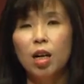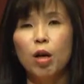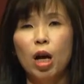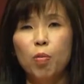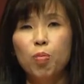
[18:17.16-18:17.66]

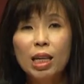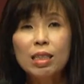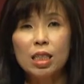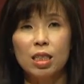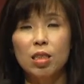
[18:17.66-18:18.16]

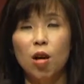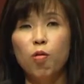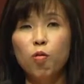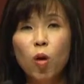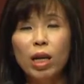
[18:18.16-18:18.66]
pluses
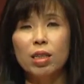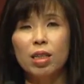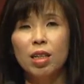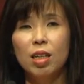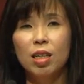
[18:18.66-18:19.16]
of what
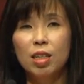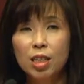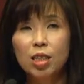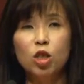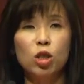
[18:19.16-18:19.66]

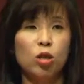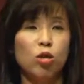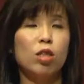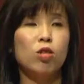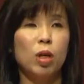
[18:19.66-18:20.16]
this digital
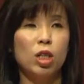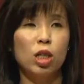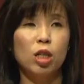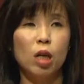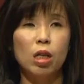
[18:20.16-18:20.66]

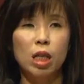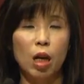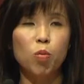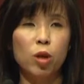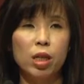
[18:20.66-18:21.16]
transformation
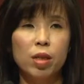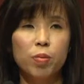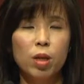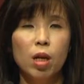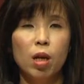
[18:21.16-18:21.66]
can bring.
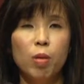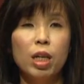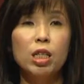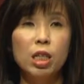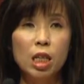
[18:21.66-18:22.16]

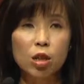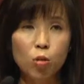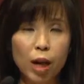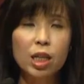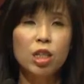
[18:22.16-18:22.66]
But it's in the
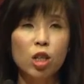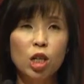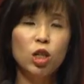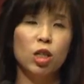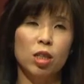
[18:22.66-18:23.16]

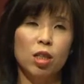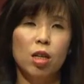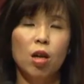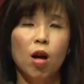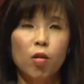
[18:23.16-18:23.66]
recognition
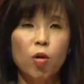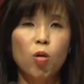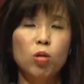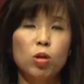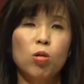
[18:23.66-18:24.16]
of
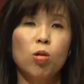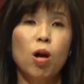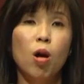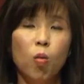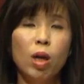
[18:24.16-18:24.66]
also
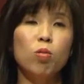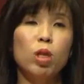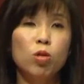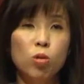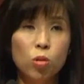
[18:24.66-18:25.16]
what
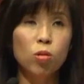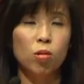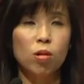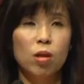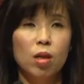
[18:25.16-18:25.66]
we
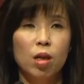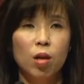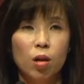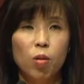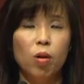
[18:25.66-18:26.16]
do
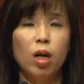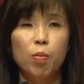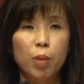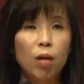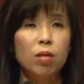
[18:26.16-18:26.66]

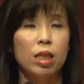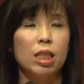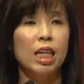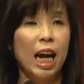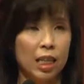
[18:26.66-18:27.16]
about the
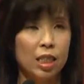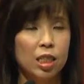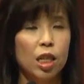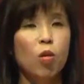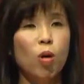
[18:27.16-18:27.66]

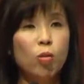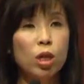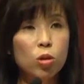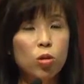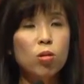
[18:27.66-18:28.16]
attacks, what
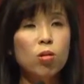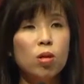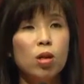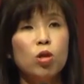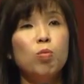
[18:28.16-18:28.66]
we
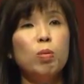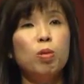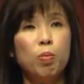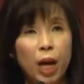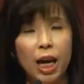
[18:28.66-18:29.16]
do to be
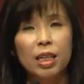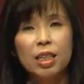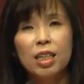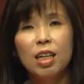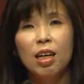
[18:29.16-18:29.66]
prepared.
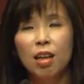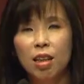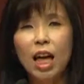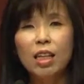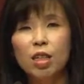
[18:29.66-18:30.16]

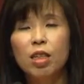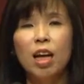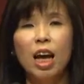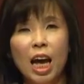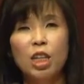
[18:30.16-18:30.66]
That
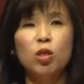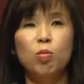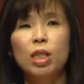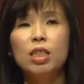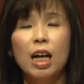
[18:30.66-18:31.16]
has to
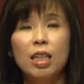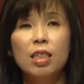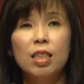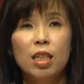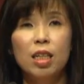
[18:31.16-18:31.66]
be
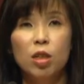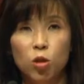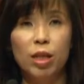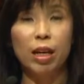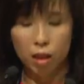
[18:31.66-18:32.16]
done
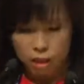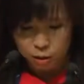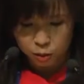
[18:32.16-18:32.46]
together.